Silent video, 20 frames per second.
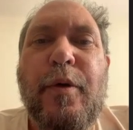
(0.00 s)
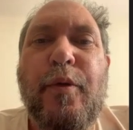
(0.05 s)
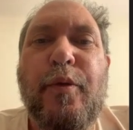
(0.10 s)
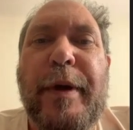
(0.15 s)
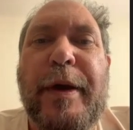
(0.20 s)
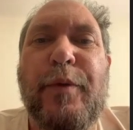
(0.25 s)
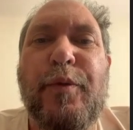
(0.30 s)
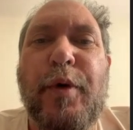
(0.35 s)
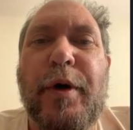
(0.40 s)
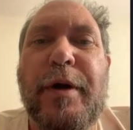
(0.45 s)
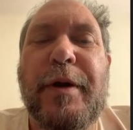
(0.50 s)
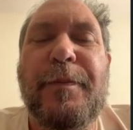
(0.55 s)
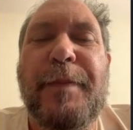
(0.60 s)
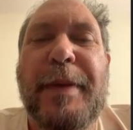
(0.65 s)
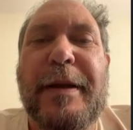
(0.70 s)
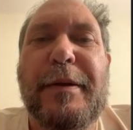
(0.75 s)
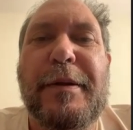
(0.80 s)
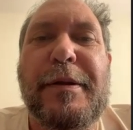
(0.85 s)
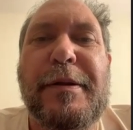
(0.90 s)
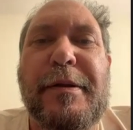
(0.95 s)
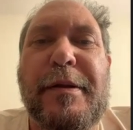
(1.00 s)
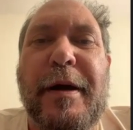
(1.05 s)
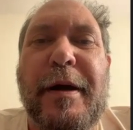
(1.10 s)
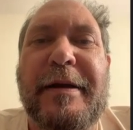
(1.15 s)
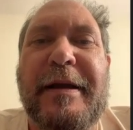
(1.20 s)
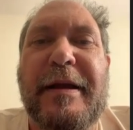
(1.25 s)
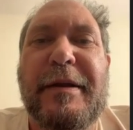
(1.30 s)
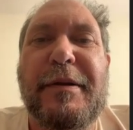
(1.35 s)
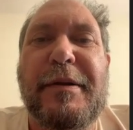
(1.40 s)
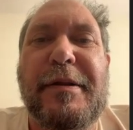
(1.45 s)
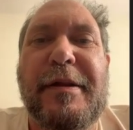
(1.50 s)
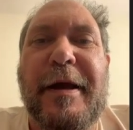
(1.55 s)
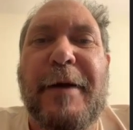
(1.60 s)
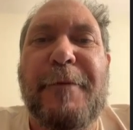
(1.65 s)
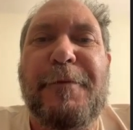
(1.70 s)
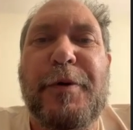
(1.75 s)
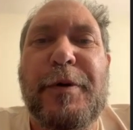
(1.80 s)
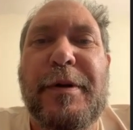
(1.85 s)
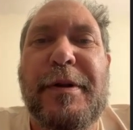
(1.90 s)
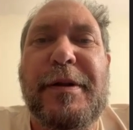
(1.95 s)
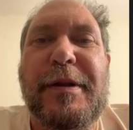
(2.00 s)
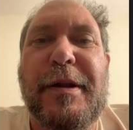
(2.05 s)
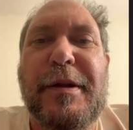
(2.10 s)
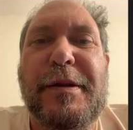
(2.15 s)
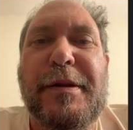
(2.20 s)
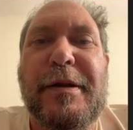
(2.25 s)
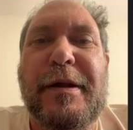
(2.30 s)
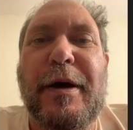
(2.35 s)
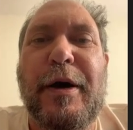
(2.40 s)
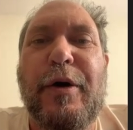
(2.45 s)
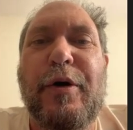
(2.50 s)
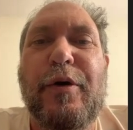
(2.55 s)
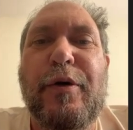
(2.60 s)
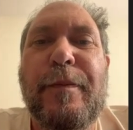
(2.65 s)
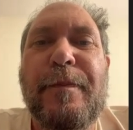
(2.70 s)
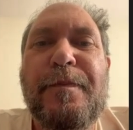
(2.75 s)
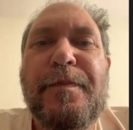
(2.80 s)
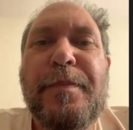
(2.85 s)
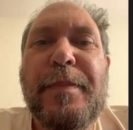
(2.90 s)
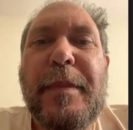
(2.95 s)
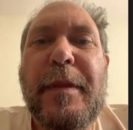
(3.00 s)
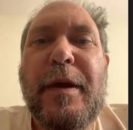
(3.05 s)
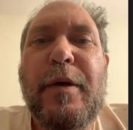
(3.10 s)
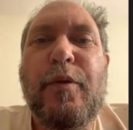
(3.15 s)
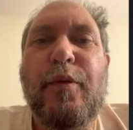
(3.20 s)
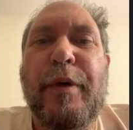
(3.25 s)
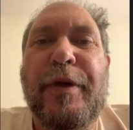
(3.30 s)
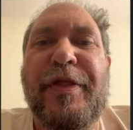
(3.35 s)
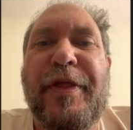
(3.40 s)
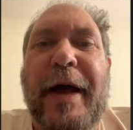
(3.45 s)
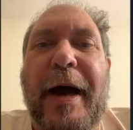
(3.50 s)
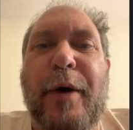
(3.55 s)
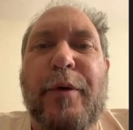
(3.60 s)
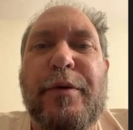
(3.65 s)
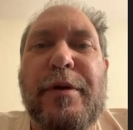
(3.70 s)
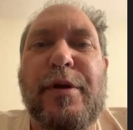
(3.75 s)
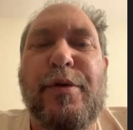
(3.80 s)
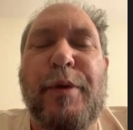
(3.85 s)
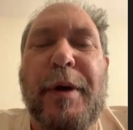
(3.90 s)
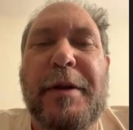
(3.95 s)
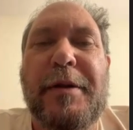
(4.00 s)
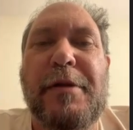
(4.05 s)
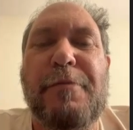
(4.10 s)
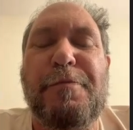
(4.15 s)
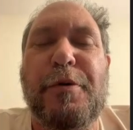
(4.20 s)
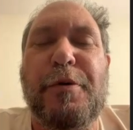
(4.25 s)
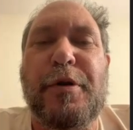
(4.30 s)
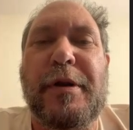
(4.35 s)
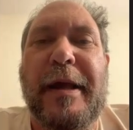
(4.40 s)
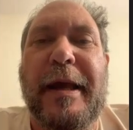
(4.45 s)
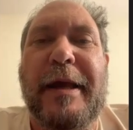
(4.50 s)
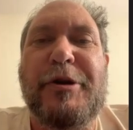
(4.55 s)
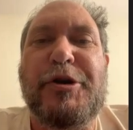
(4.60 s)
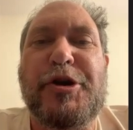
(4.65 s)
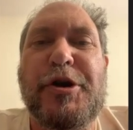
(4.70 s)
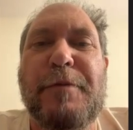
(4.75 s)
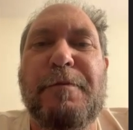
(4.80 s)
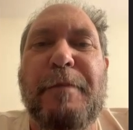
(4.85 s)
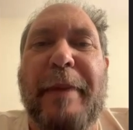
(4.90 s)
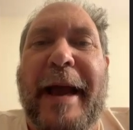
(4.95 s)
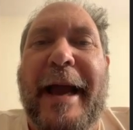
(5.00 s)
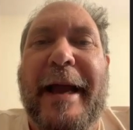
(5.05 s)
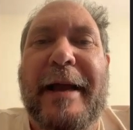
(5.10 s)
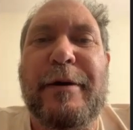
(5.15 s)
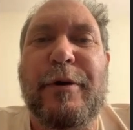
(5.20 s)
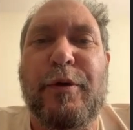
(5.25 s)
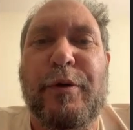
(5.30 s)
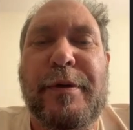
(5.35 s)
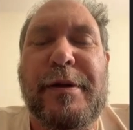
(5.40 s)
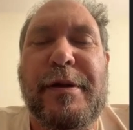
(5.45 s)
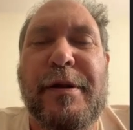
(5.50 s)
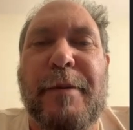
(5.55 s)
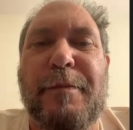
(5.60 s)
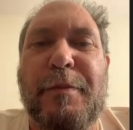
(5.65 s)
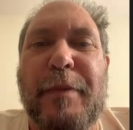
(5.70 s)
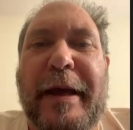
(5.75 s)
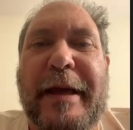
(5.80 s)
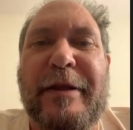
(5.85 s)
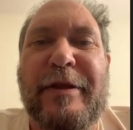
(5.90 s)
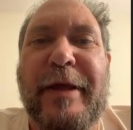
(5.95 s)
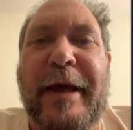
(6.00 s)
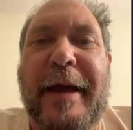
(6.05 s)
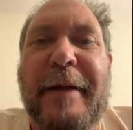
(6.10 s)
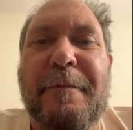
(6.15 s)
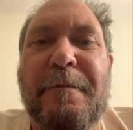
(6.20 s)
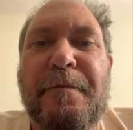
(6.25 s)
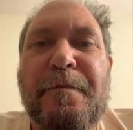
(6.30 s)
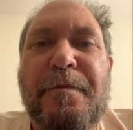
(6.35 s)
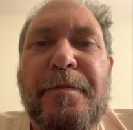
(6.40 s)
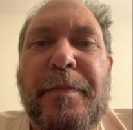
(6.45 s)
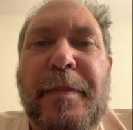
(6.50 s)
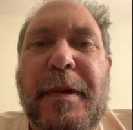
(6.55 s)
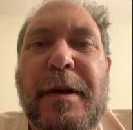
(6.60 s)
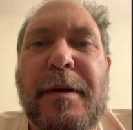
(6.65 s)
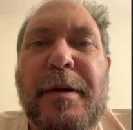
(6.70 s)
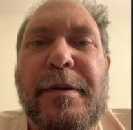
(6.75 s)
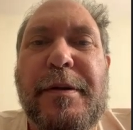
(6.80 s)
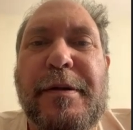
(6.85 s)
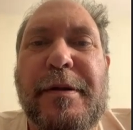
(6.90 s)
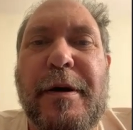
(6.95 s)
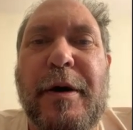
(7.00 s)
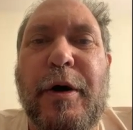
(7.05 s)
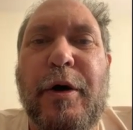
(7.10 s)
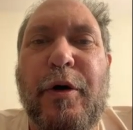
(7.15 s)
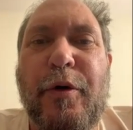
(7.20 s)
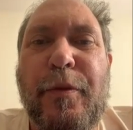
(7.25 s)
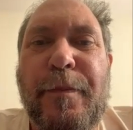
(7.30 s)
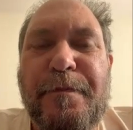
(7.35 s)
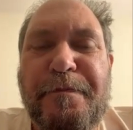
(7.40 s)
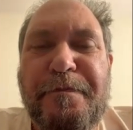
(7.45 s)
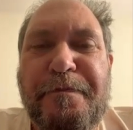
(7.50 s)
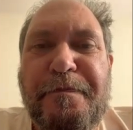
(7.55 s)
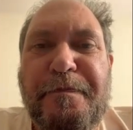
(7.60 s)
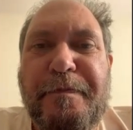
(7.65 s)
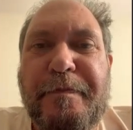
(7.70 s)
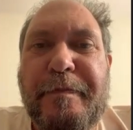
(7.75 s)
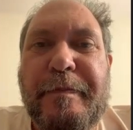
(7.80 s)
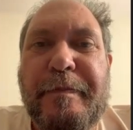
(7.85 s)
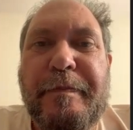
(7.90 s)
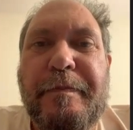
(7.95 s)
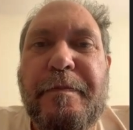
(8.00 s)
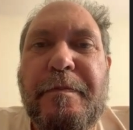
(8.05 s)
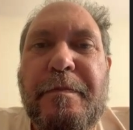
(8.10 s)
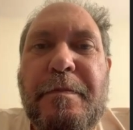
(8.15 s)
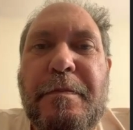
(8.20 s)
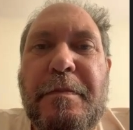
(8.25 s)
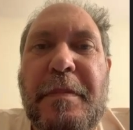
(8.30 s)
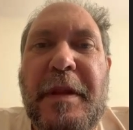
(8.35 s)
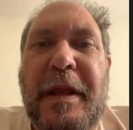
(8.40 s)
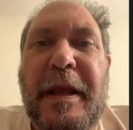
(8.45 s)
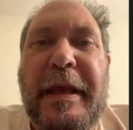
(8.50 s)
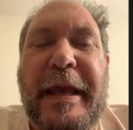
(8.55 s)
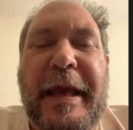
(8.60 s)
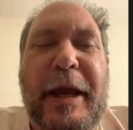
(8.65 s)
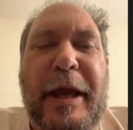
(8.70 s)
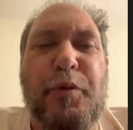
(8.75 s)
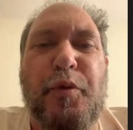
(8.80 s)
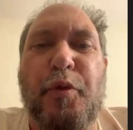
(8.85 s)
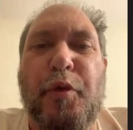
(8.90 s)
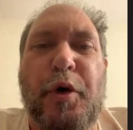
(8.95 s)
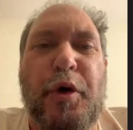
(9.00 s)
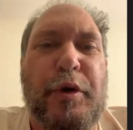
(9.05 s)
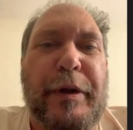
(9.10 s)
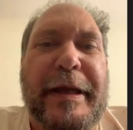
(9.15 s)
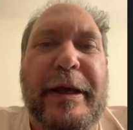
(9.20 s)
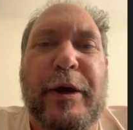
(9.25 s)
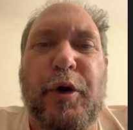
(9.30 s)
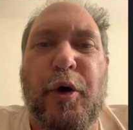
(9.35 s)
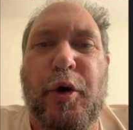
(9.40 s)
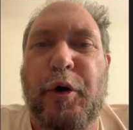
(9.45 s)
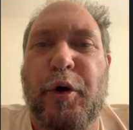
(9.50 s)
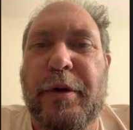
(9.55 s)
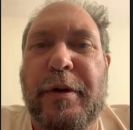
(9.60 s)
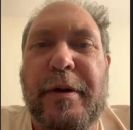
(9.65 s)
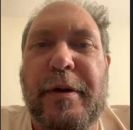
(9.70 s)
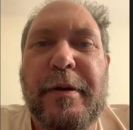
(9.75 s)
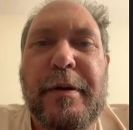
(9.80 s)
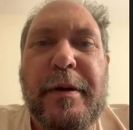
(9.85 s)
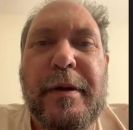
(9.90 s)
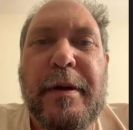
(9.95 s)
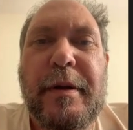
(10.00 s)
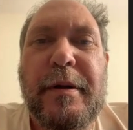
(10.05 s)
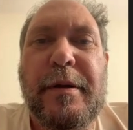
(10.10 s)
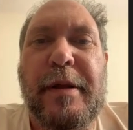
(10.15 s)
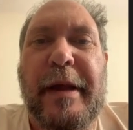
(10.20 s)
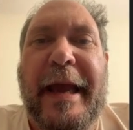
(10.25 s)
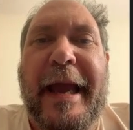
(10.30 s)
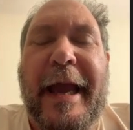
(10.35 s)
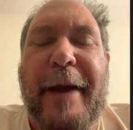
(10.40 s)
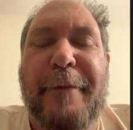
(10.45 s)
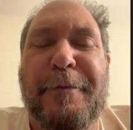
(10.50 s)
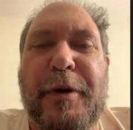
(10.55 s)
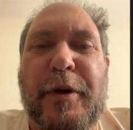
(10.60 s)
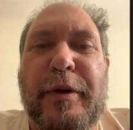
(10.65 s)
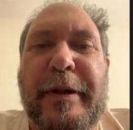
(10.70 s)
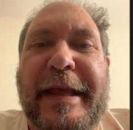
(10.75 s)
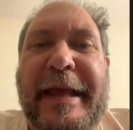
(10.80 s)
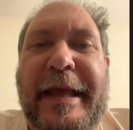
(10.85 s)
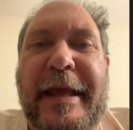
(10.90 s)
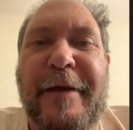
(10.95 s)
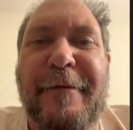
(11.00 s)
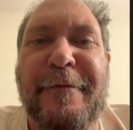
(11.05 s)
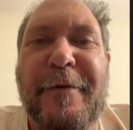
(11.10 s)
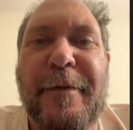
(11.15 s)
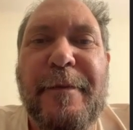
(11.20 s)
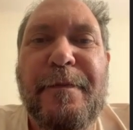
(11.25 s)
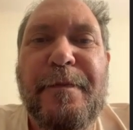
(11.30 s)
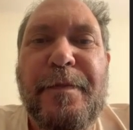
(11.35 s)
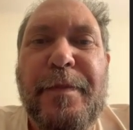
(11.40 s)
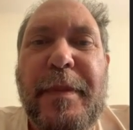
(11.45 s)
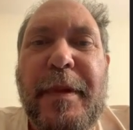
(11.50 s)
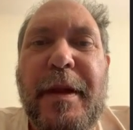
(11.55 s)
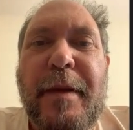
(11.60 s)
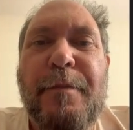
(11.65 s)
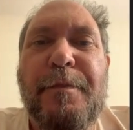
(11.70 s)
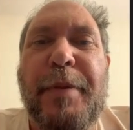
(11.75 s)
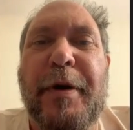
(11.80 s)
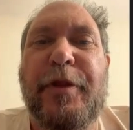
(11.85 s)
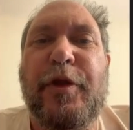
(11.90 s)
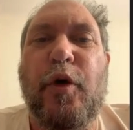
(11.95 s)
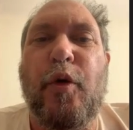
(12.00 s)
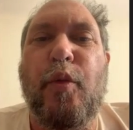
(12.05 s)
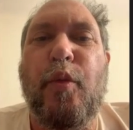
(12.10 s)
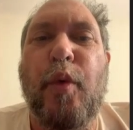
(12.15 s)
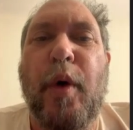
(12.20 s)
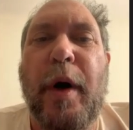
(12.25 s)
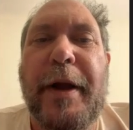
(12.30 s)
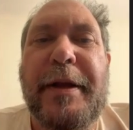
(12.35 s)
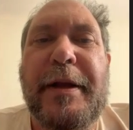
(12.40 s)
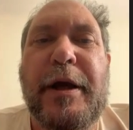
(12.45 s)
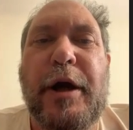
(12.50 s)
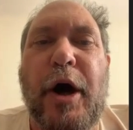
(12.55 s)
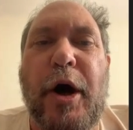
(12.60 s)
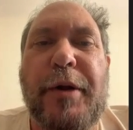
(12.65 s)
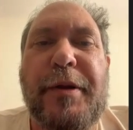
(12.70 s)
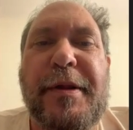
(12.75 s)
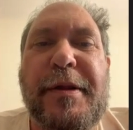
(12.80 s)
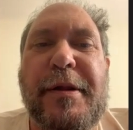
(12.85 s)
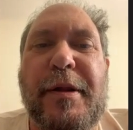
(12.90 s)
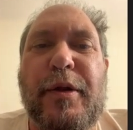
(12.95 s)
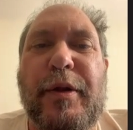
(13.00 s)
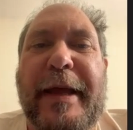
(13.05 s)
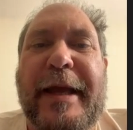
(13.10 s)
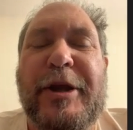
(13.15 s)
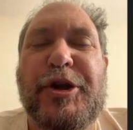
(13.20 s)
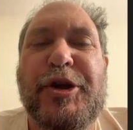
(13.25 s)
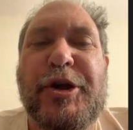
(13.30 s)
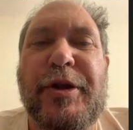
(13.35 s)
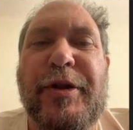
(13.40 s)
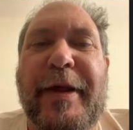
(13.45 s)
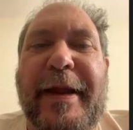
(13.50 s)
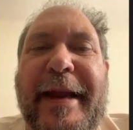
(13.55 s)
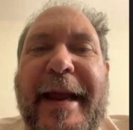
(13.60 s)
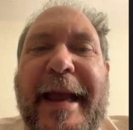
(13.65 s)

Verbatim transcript: we would have been stuck in San Francisco without transportation back or something like that. So it really hurt to have to leave. But the one consolation that